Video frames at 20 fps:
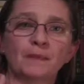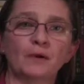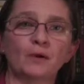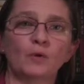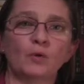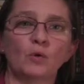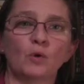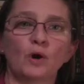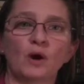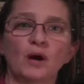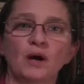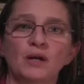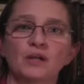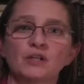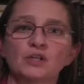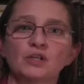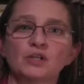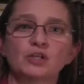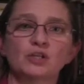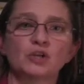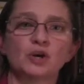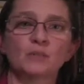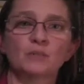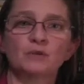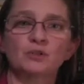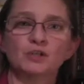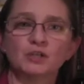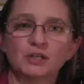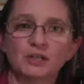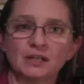who are in so
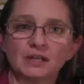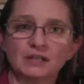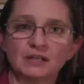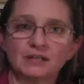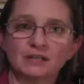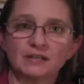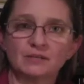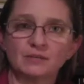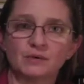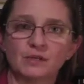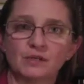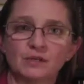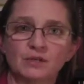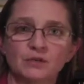much need, when